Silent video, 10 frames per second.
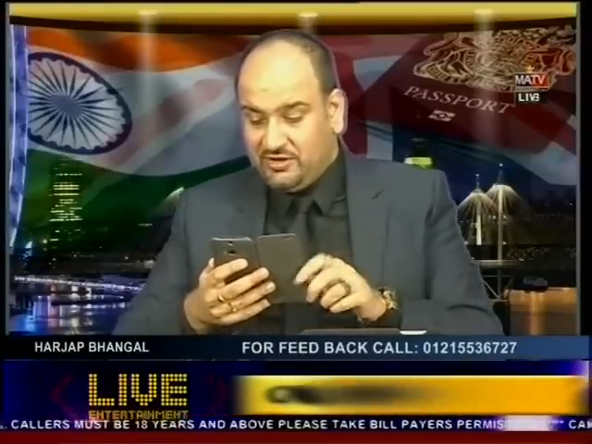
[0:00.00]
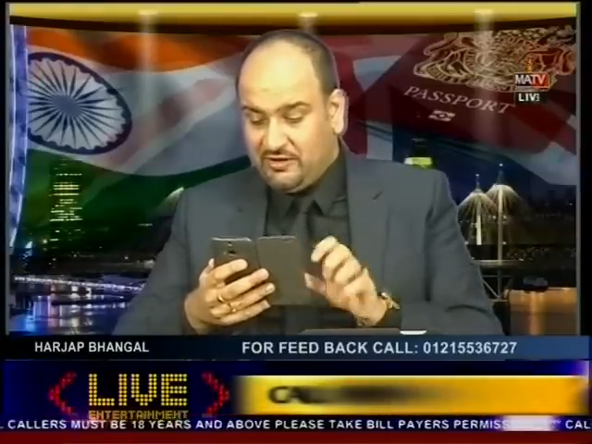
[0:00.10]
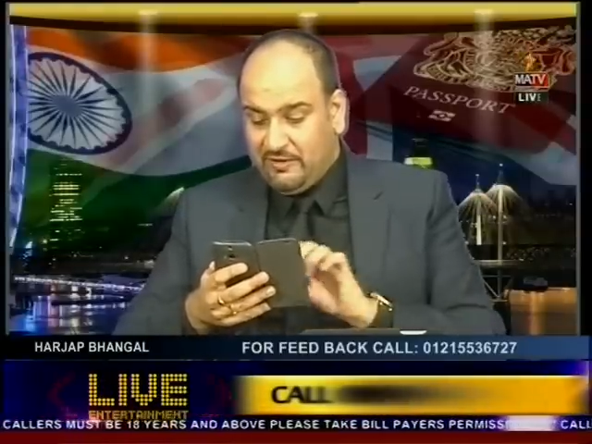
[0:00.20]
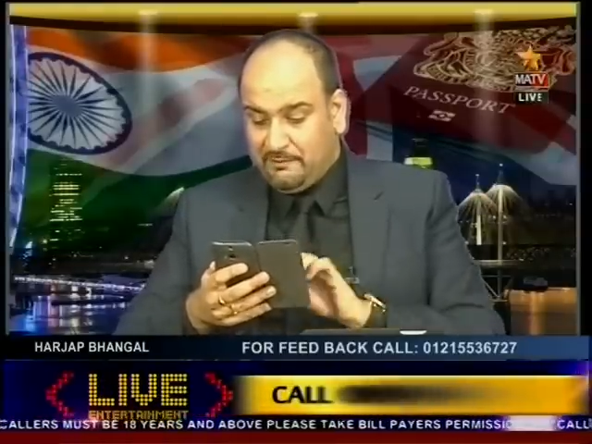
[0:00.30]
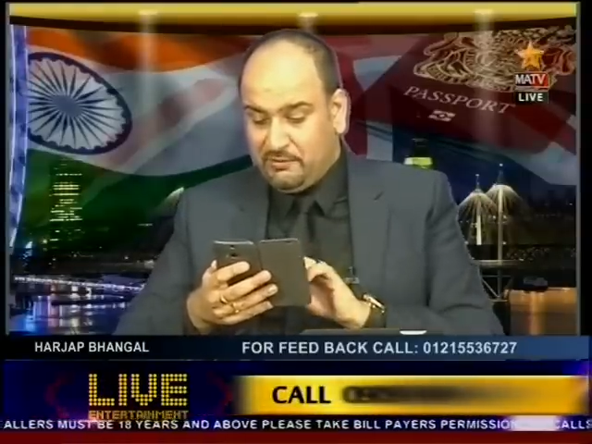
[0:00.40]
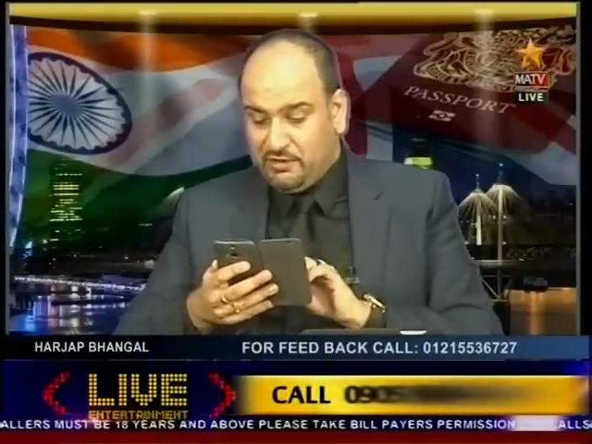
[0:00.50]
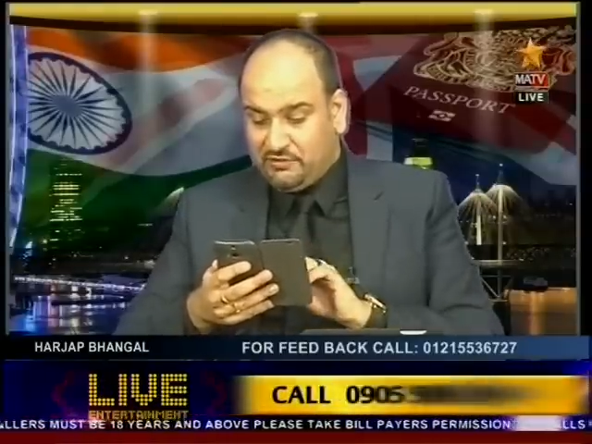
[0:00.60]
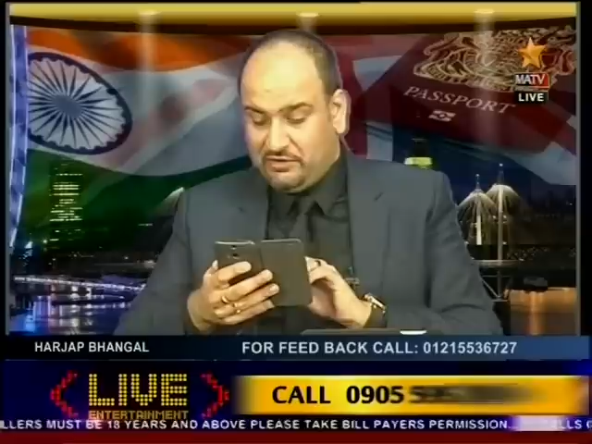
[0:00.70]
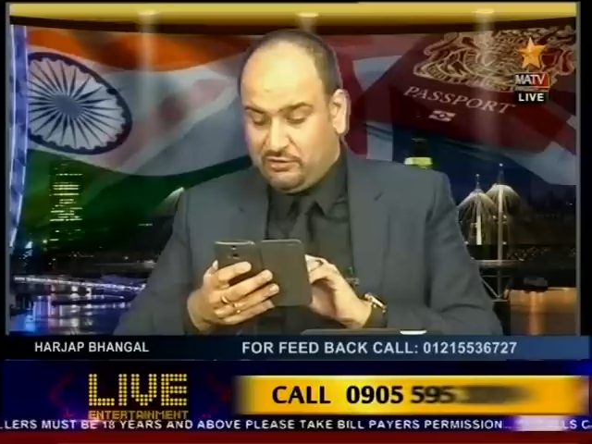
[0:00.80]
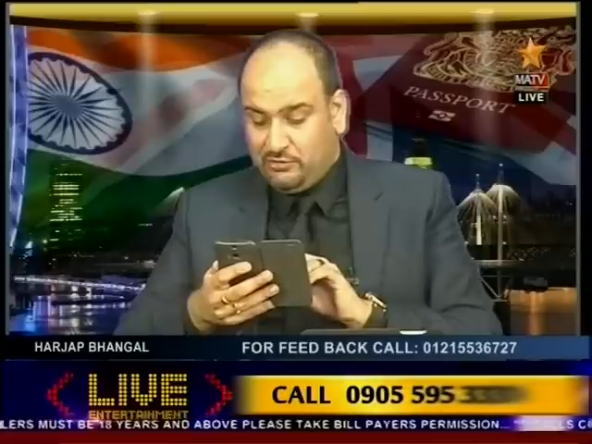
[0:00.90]
there you go, happy
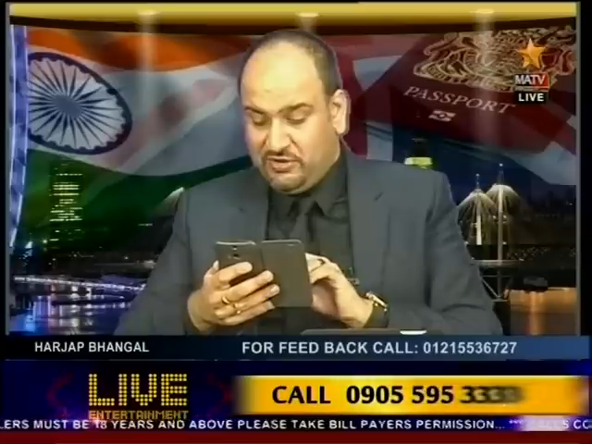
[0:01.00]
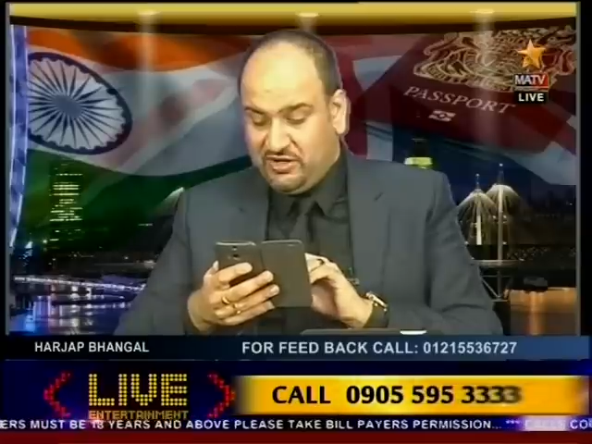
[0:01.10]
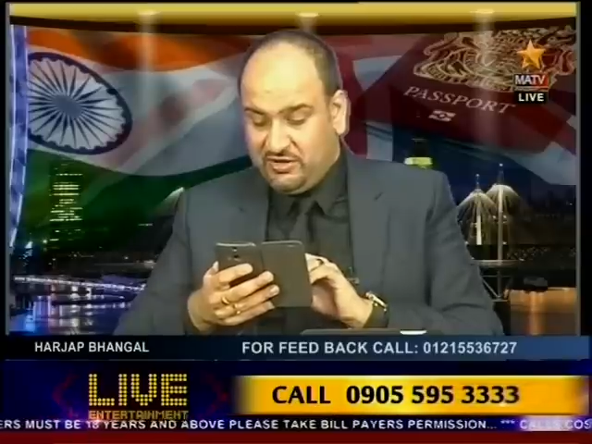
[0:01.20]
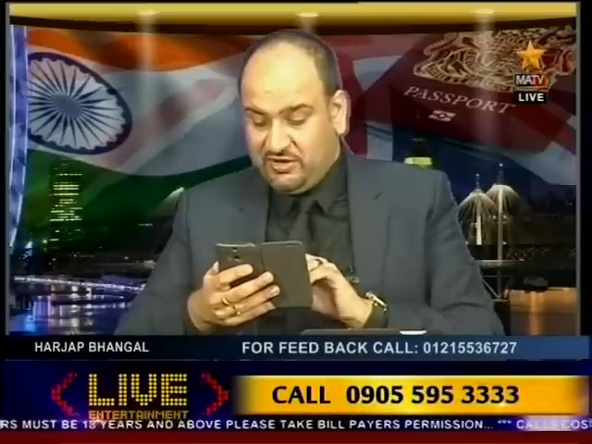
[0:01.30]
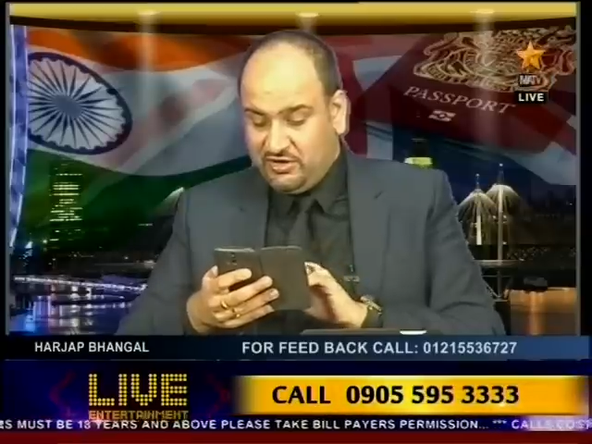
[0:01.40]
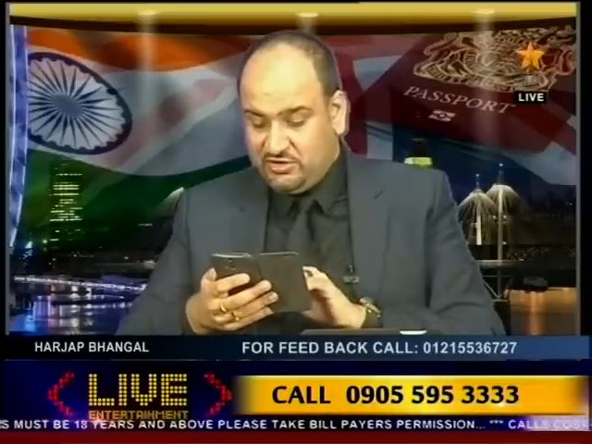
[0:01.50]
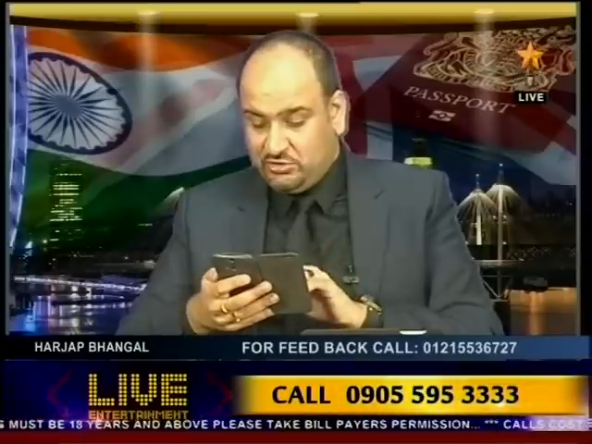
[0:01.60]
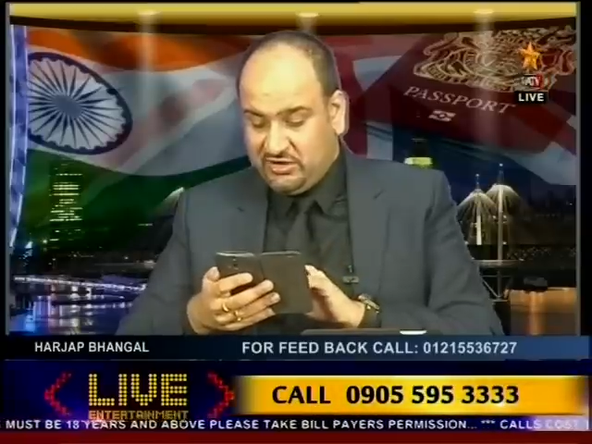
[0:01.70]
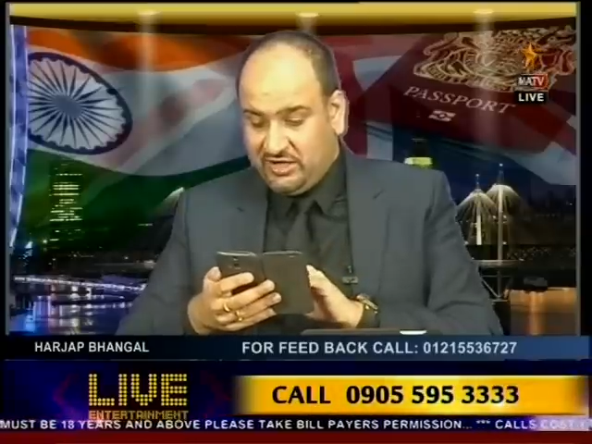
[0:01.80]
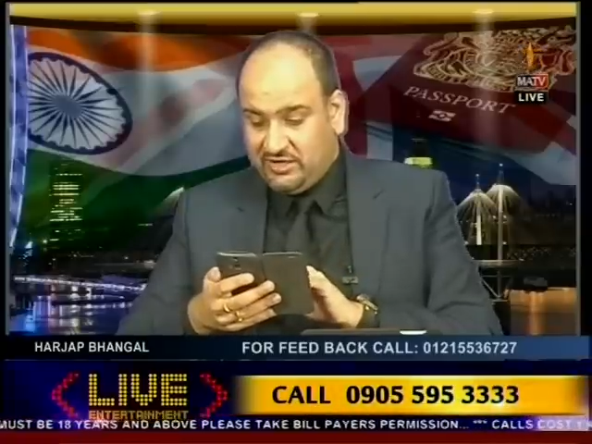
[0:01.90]
birthday Ruby,
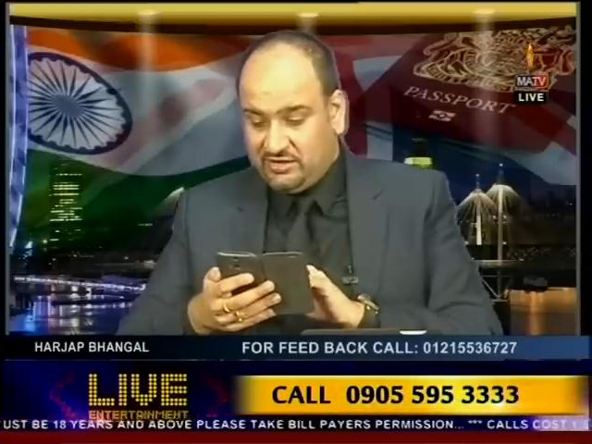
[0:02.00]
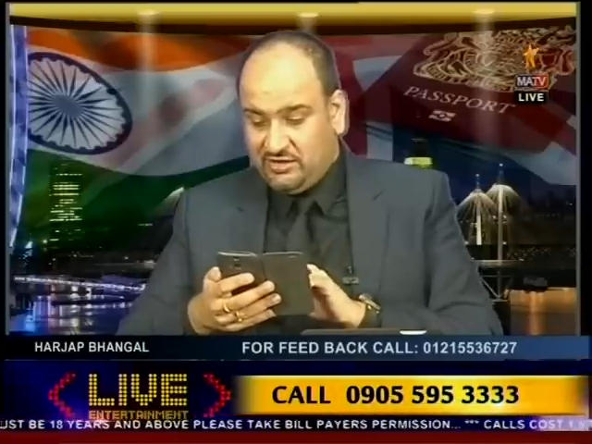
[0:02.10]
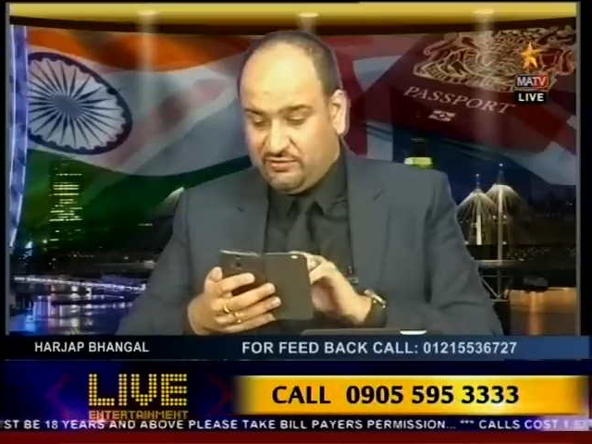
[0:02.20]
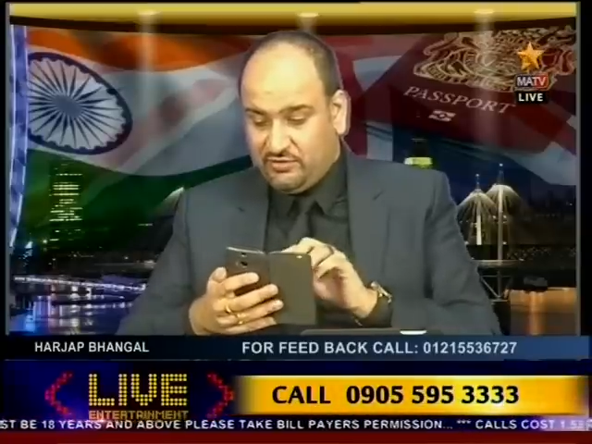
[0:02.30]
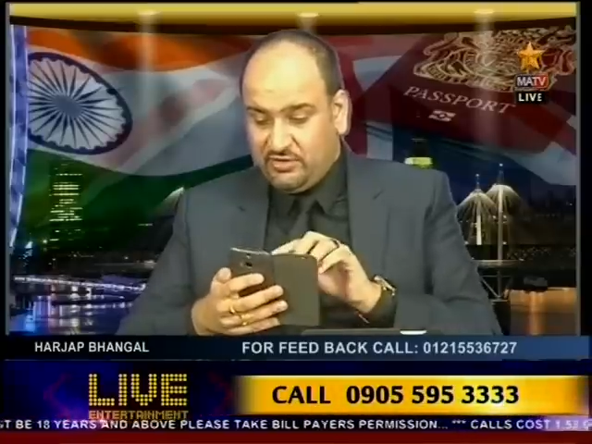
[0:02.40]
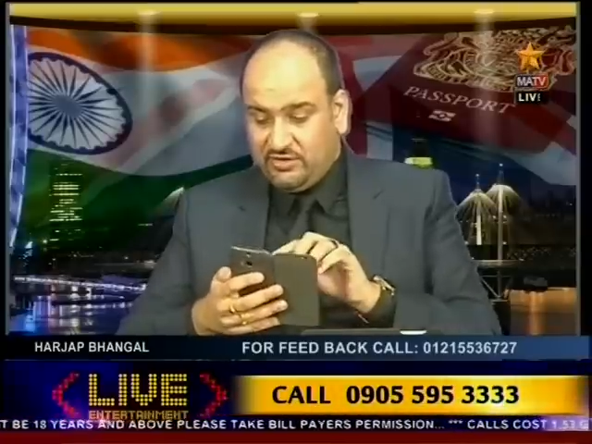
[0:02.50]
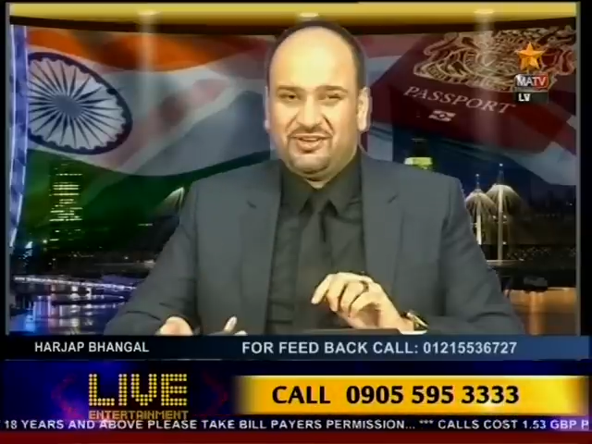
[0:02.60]
enjoy your 18th,